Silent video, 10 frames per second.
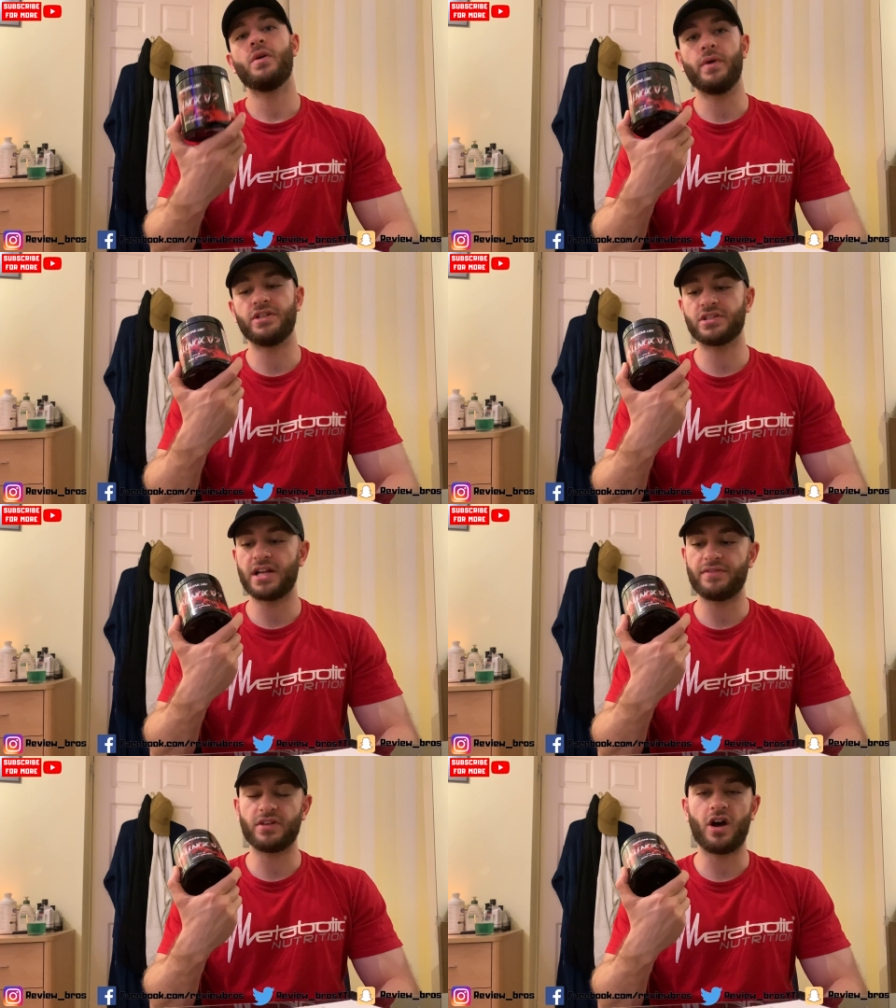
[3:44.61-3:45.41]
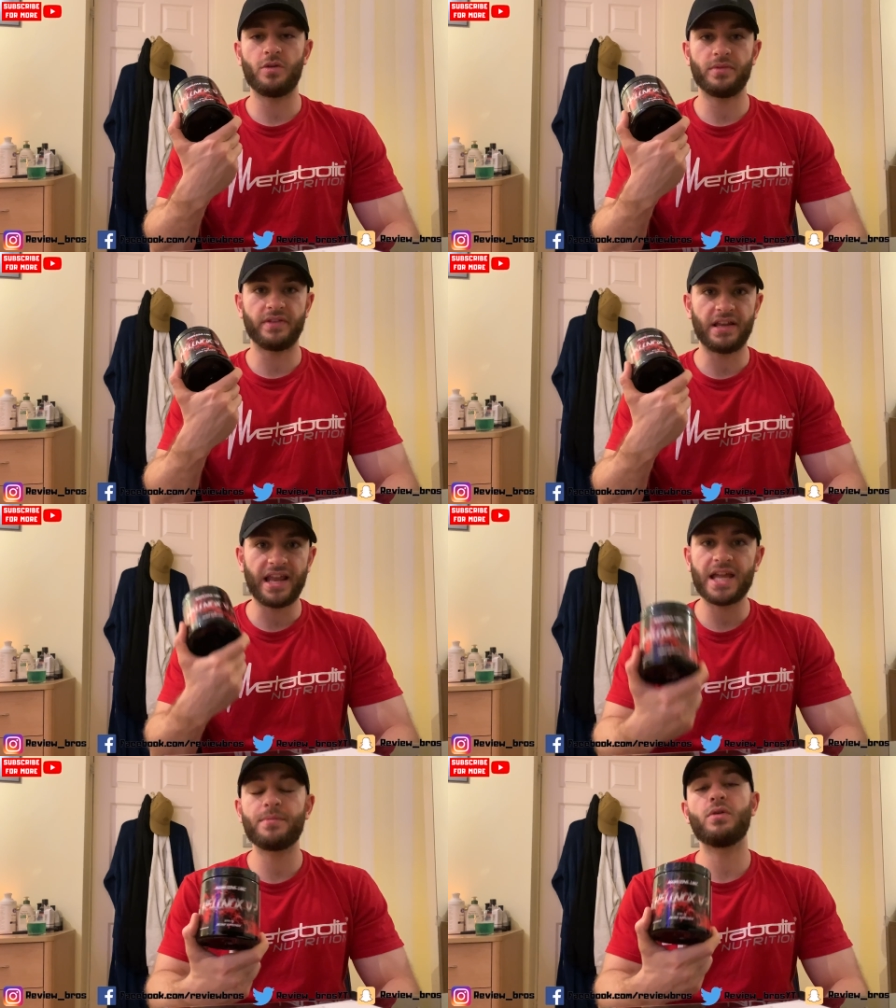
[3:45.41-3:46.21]
We're just going to have to hope that the
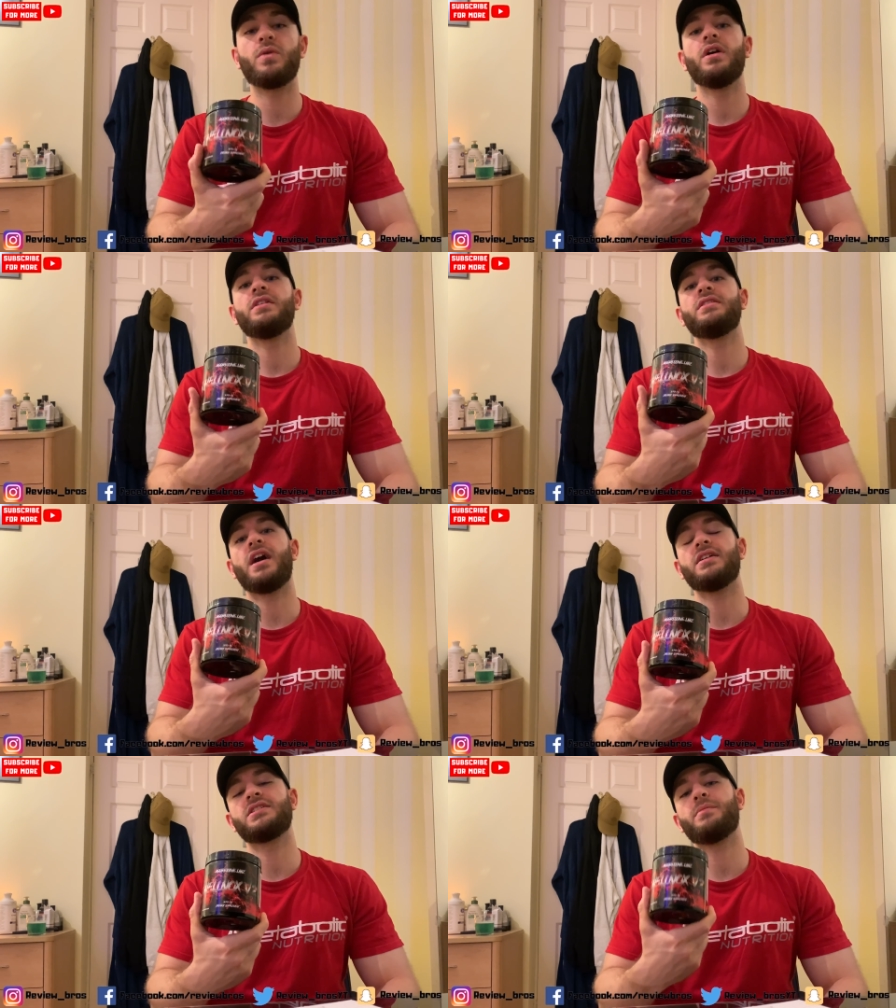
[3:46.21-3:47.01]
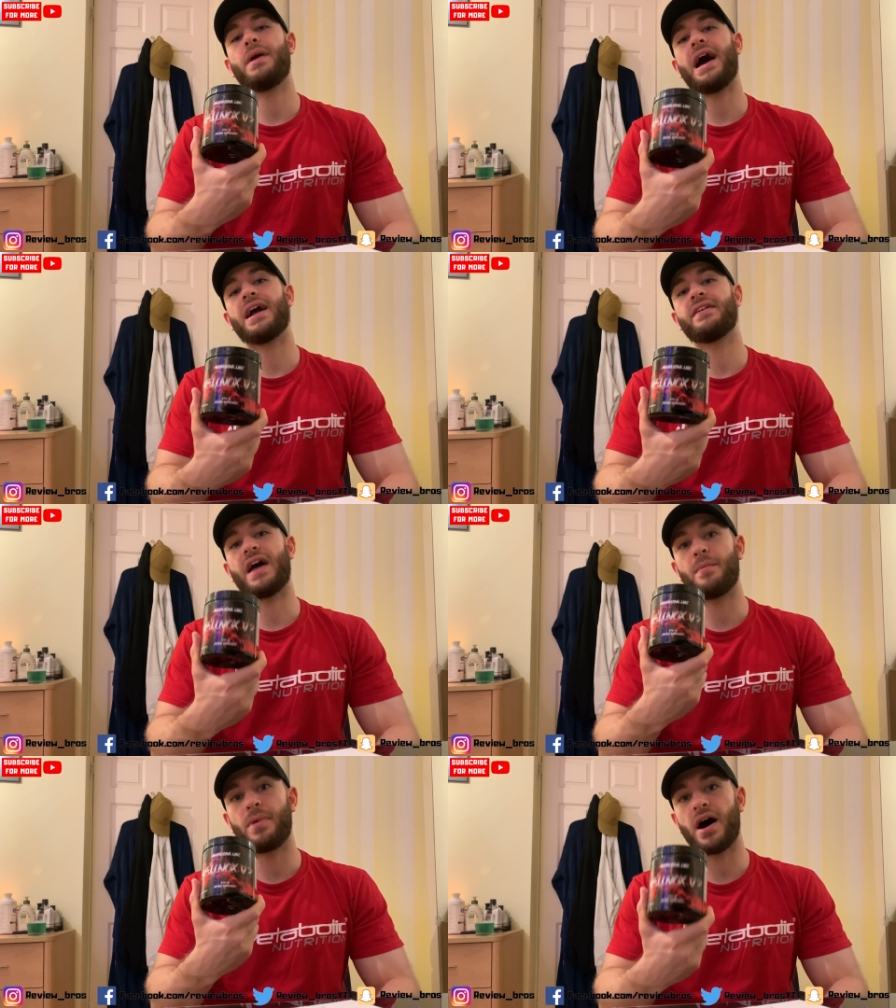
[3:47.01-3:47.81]
label does pack
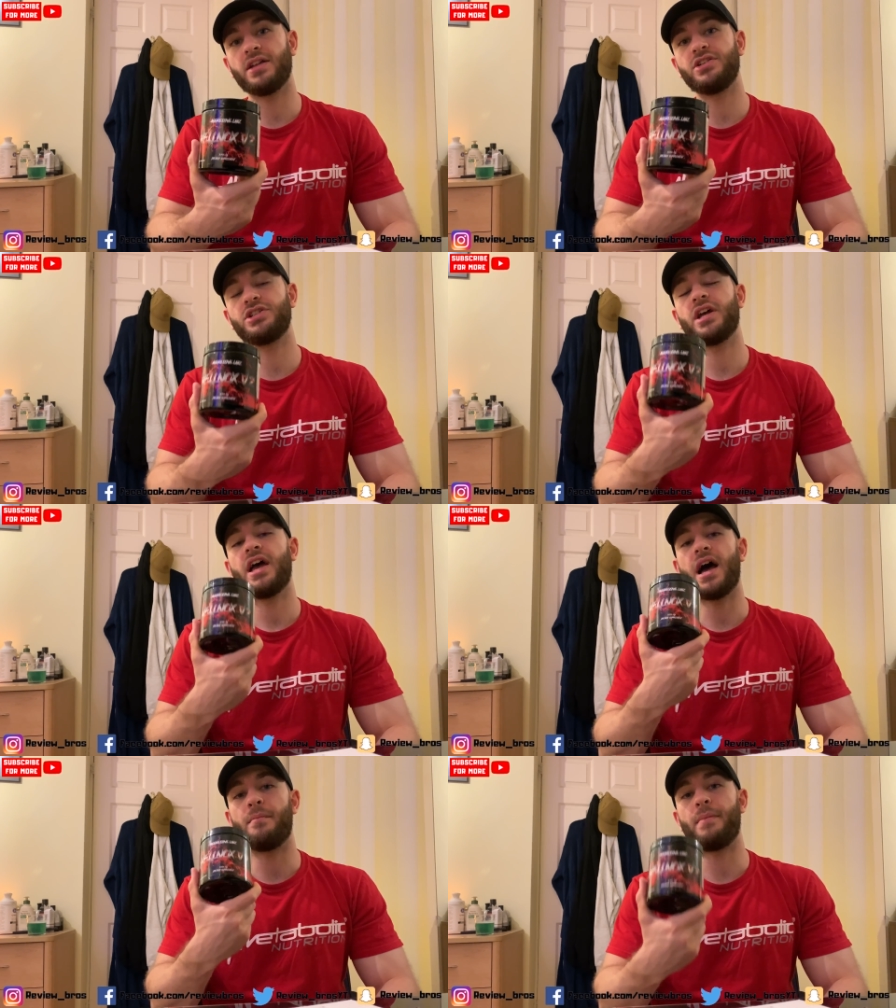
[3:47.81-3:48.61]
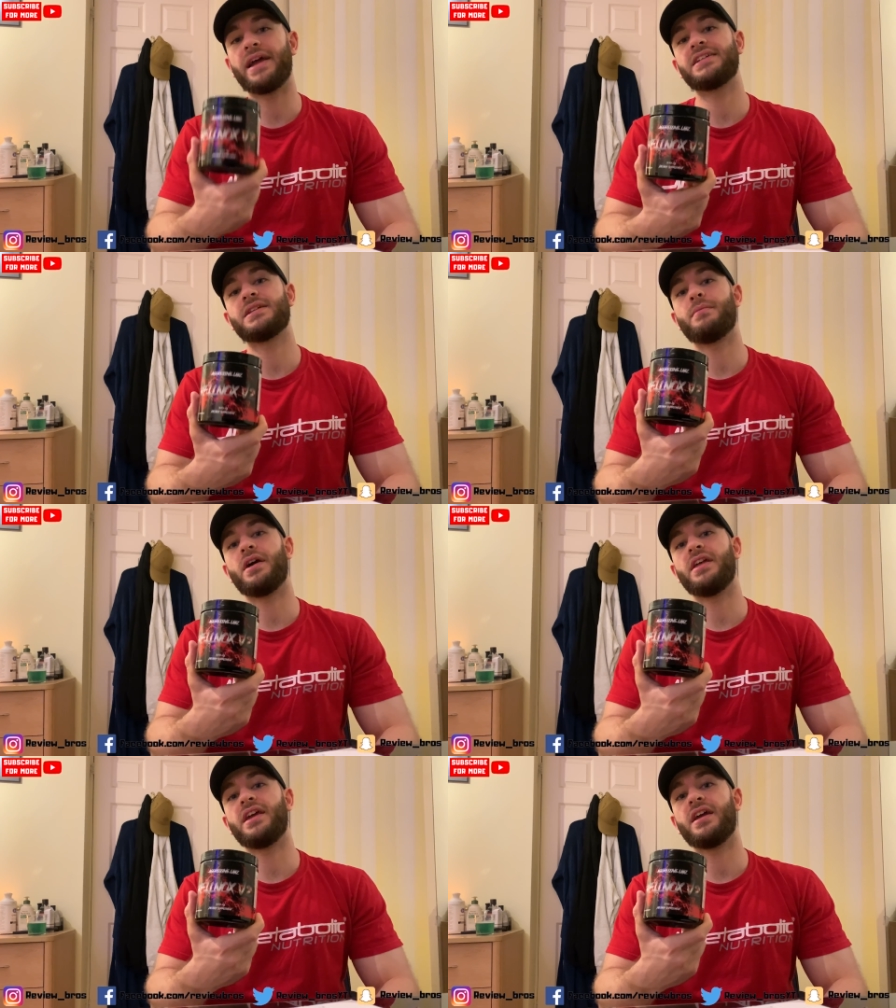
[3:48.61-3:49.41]
that punch and makes the
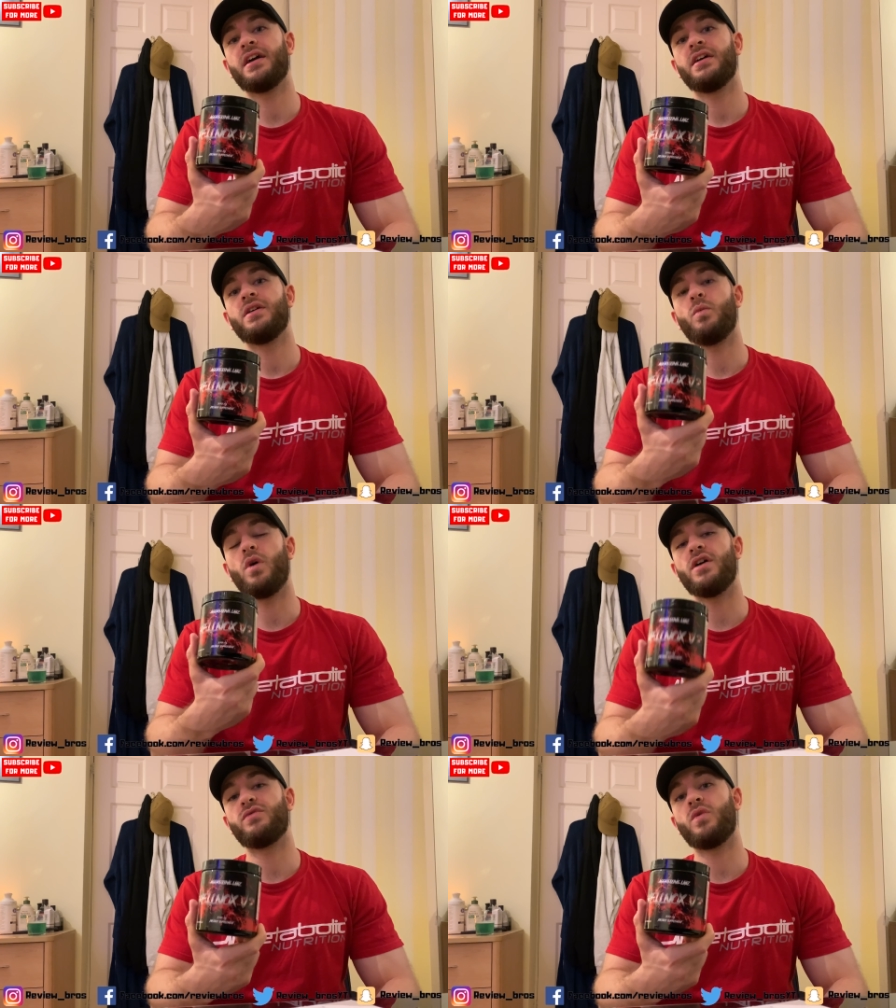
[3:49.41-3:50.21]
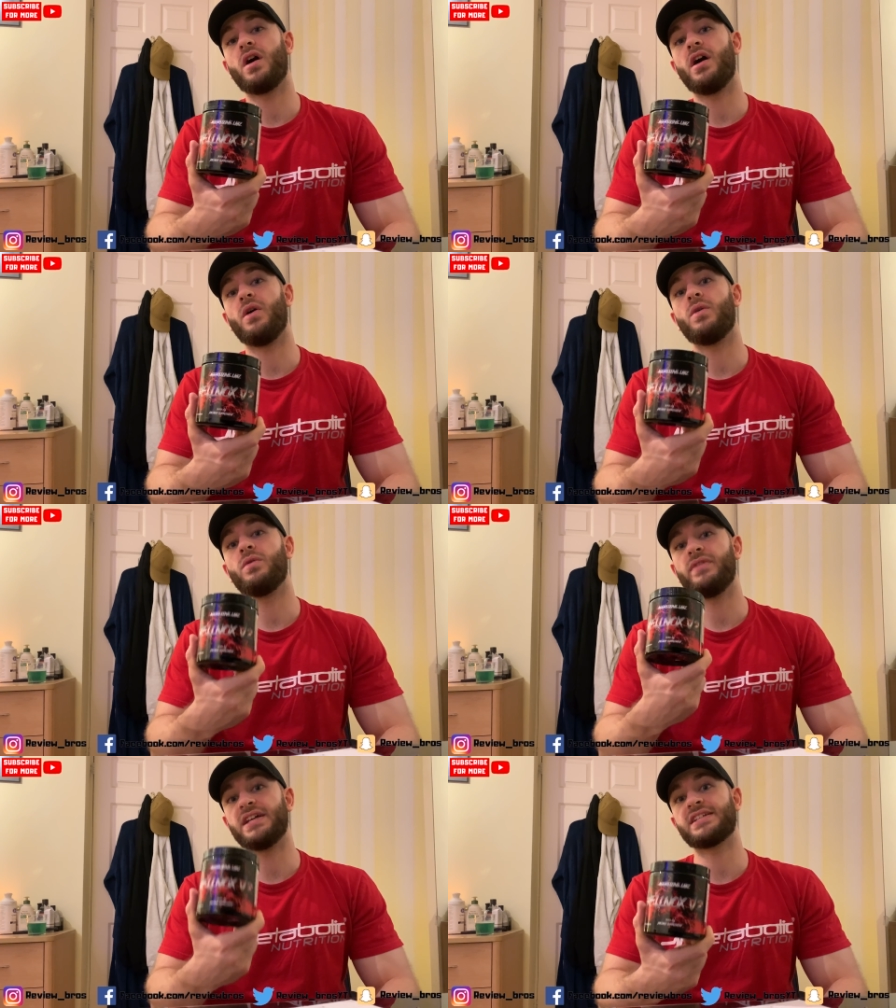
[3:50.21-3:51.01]
money worthwhile.
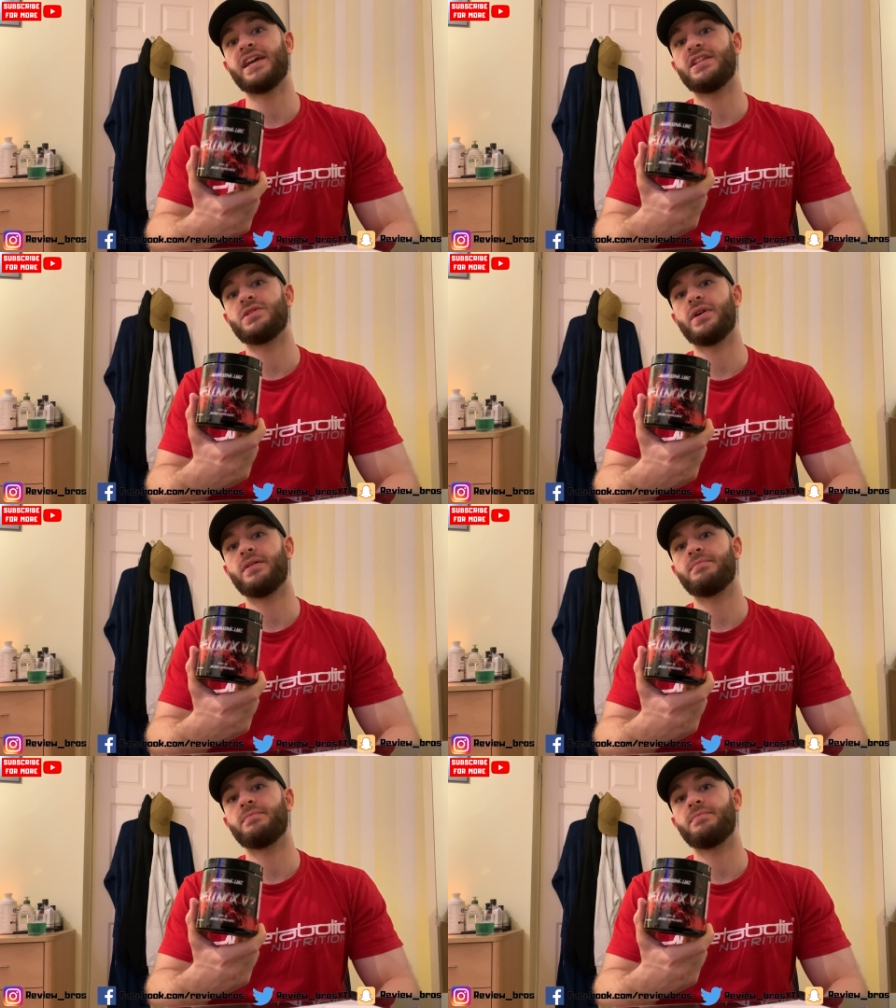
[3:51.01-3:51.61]
Let's get into it.